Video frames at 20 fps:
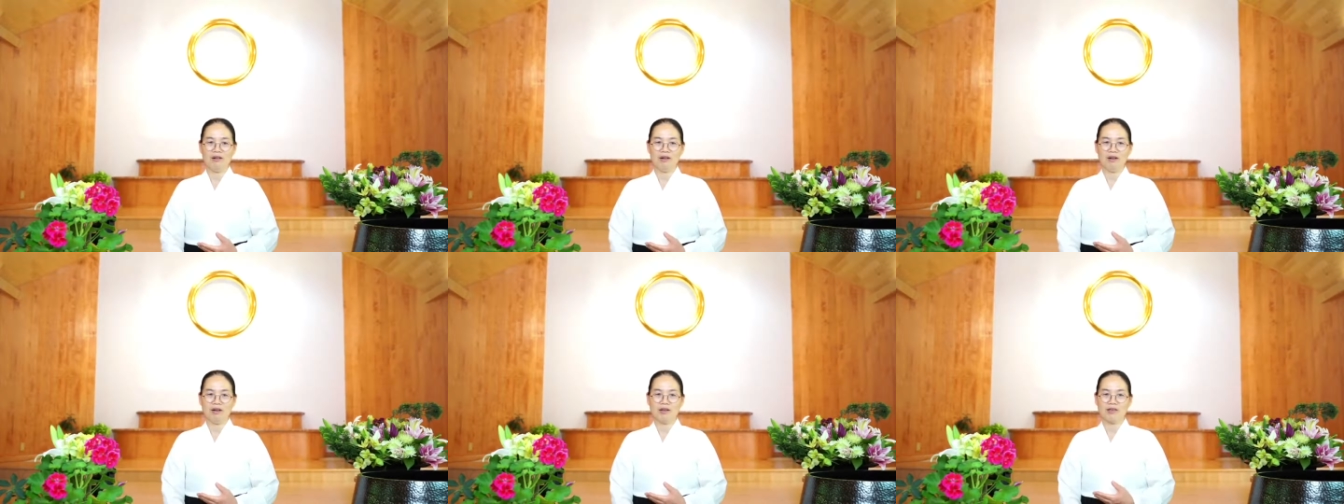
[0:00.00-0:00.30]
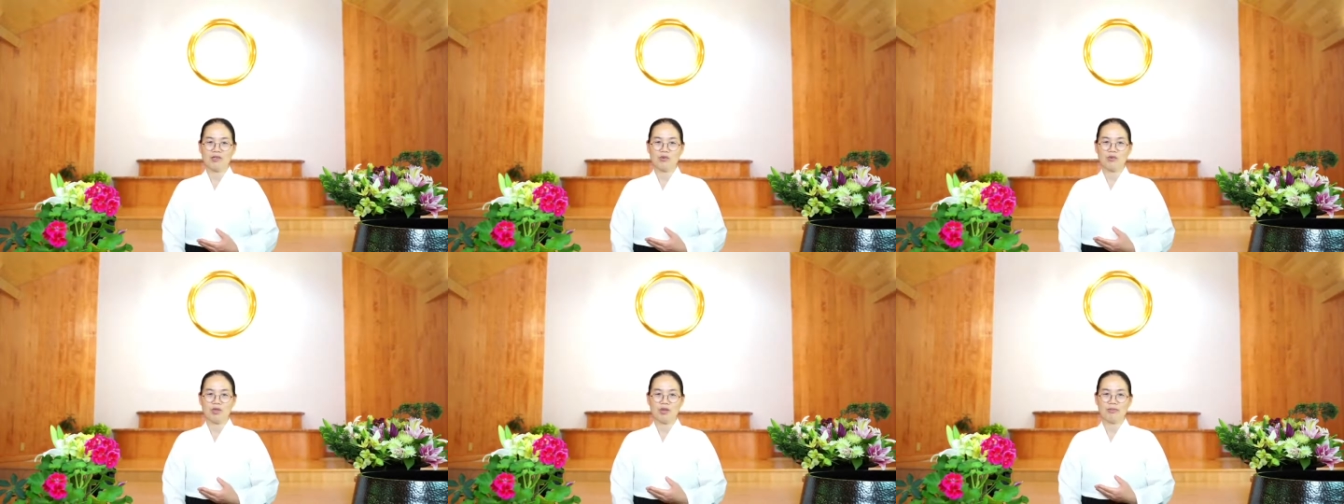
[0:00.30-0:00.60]

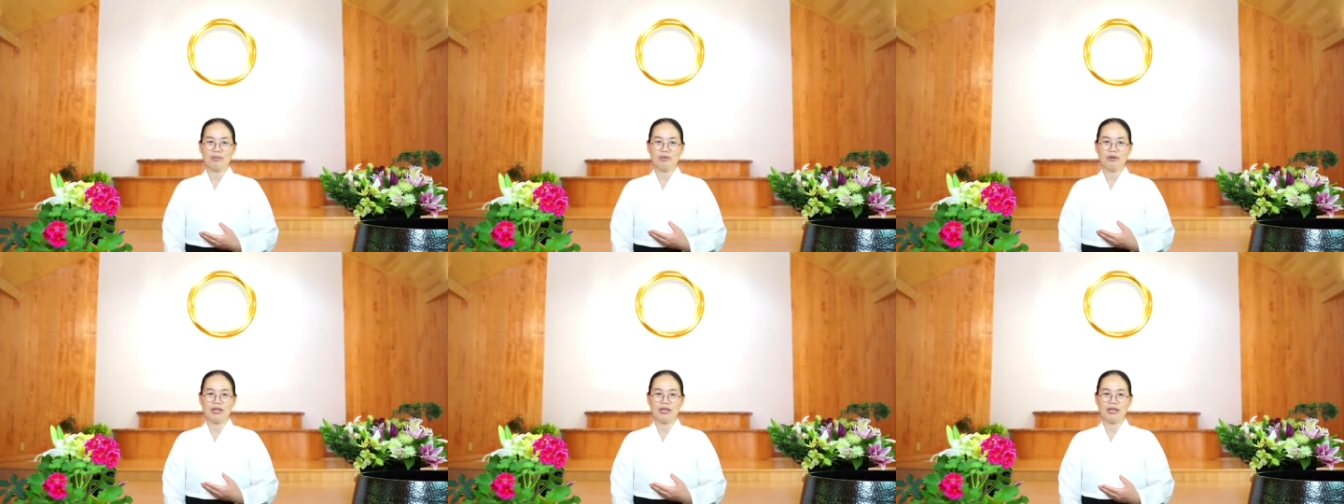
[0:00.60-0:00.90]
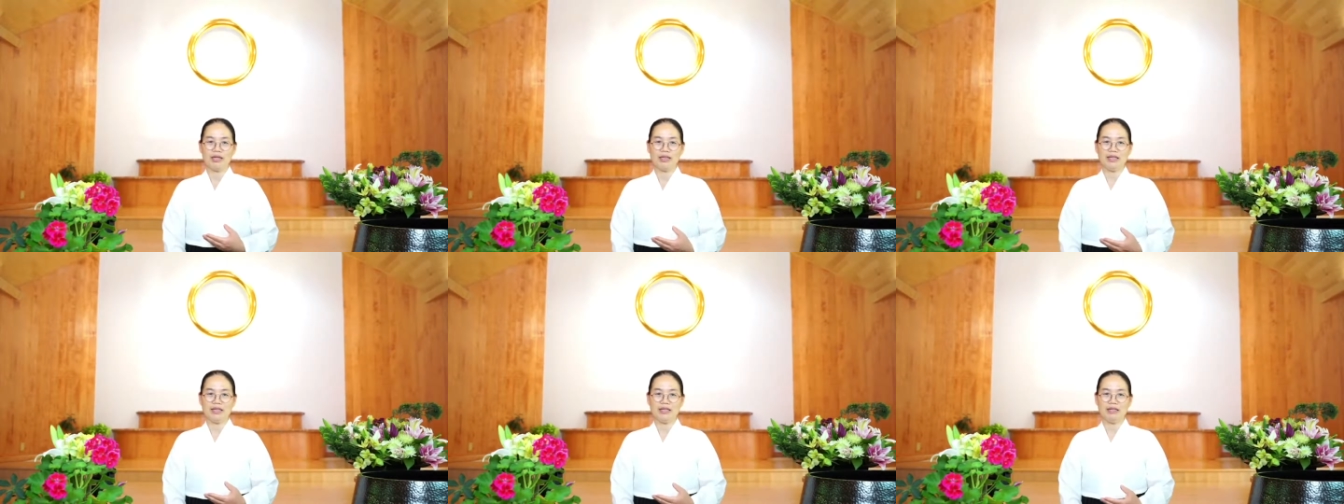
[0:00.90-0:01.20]
as we
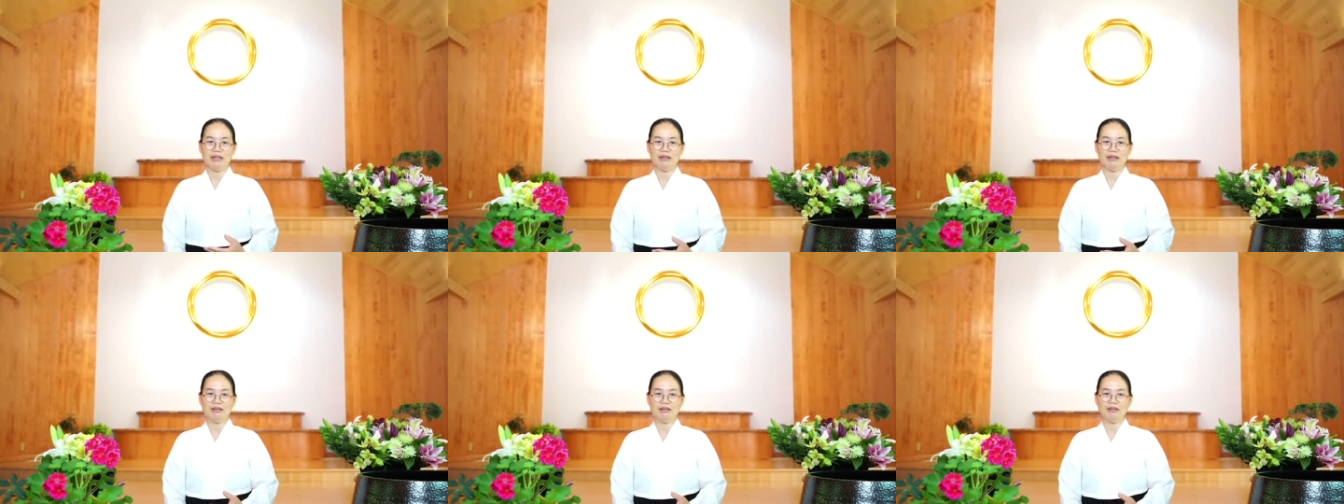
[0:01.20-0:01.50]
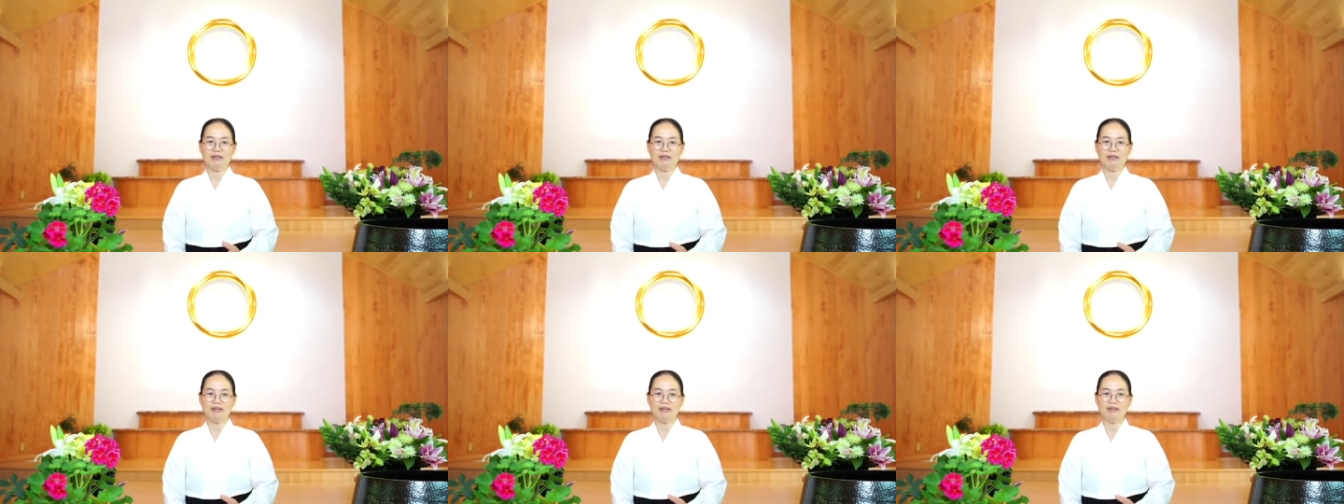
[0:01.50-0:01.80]
breathe
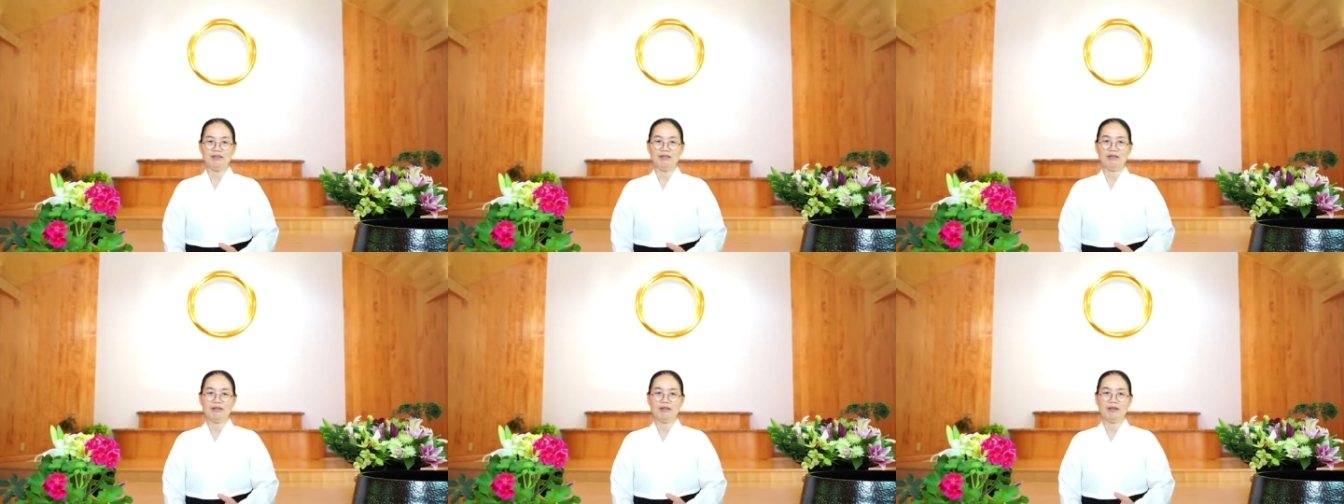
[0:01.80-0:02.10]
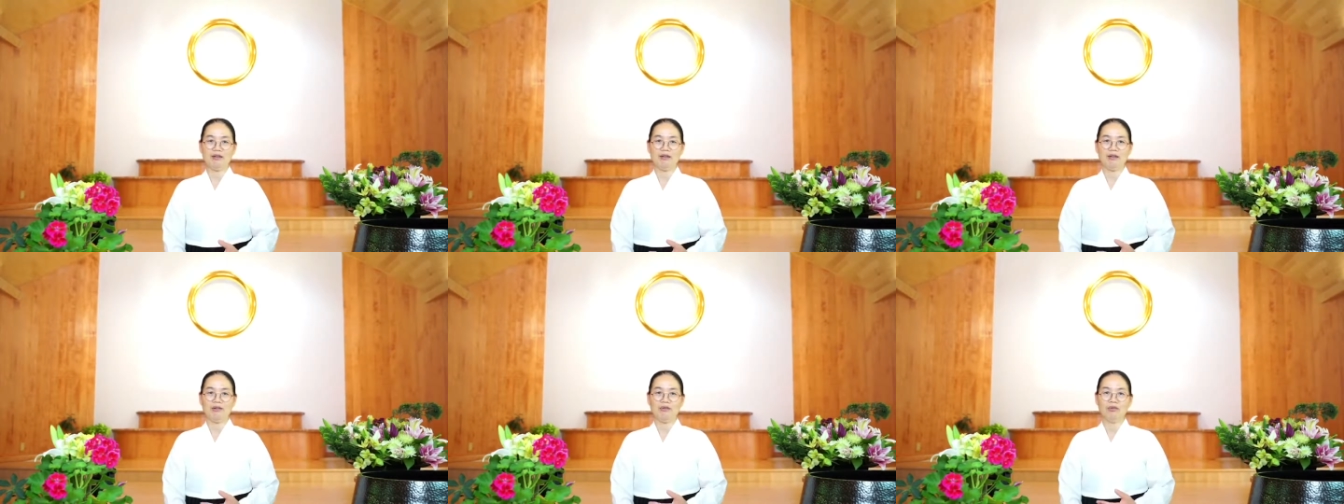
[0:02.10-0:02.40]
in,
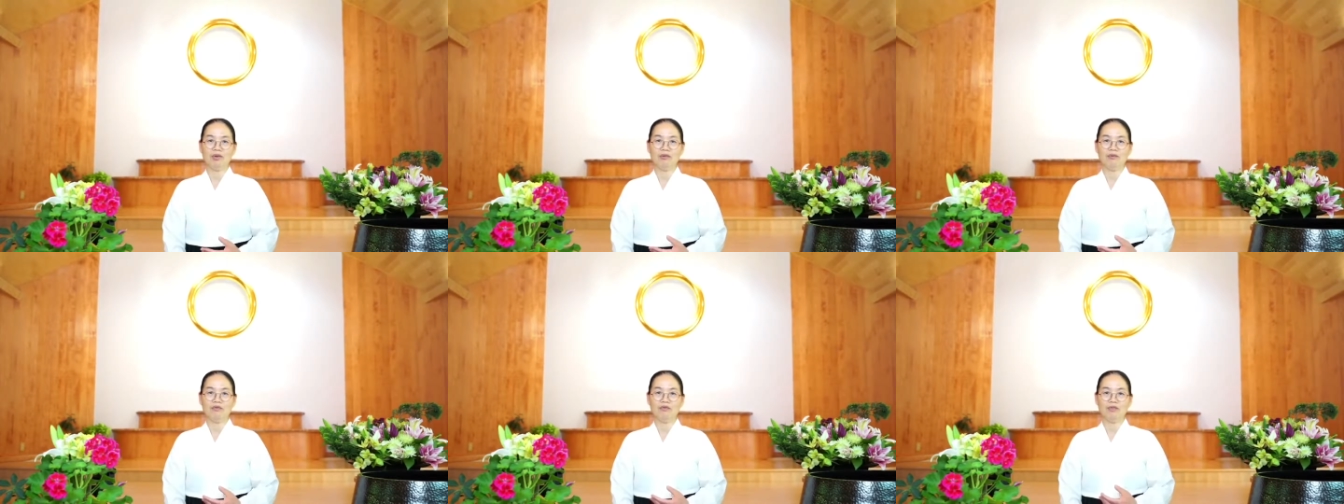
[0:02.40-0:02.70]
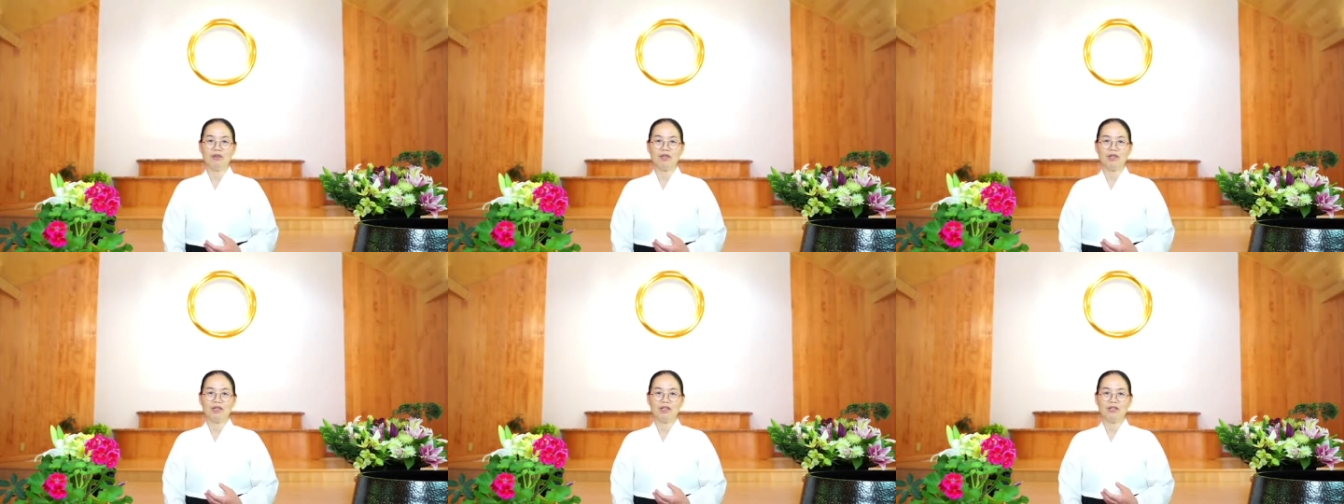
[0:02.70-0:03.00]
we
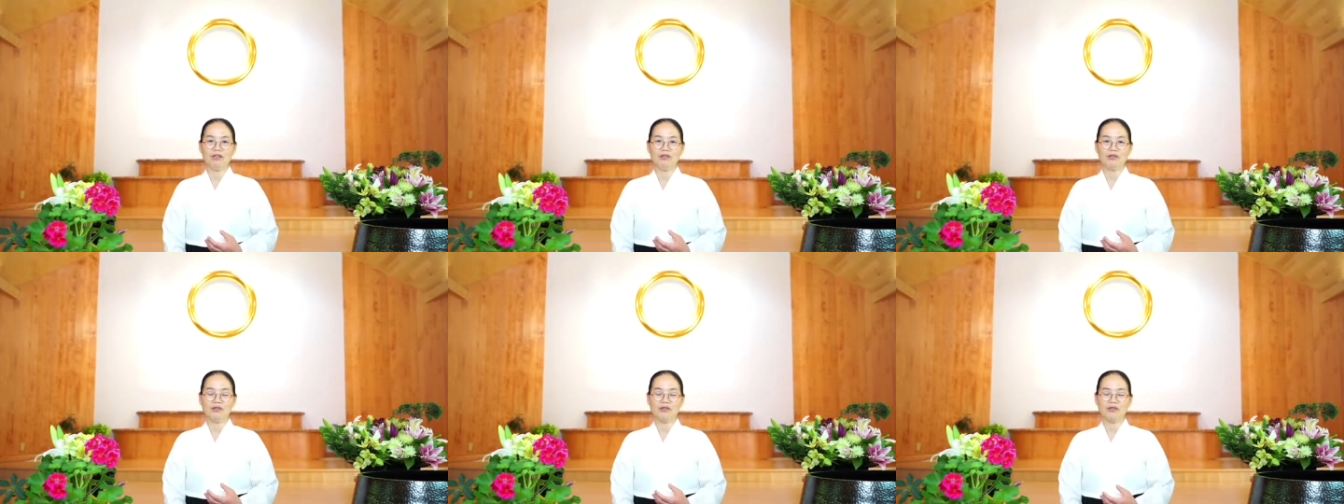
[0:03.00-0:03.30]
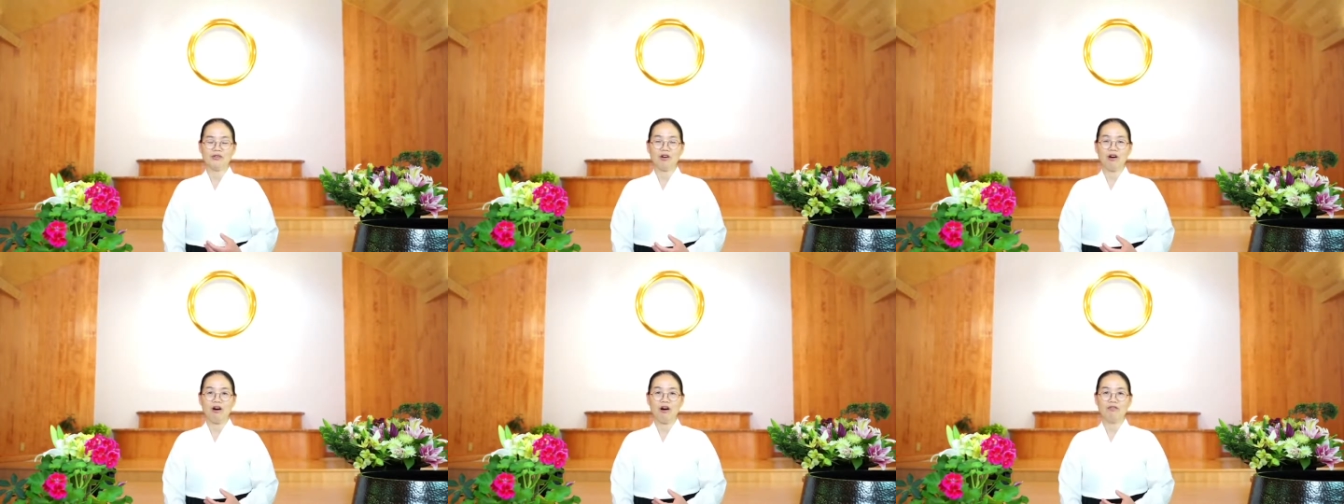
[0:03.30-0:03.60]
feel
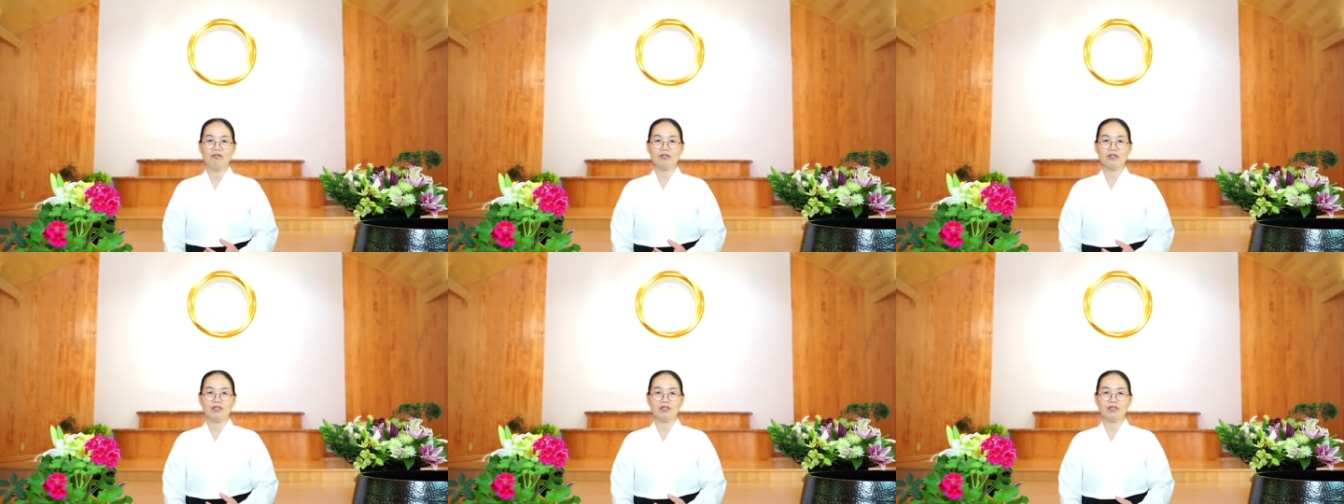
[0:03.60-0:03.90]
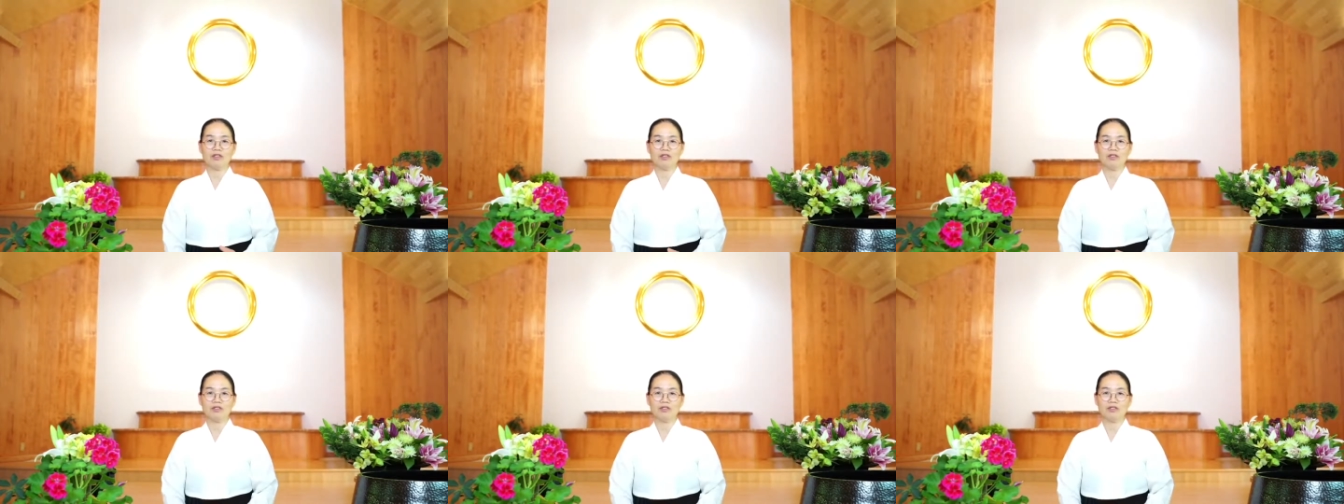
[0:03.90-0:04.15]
soft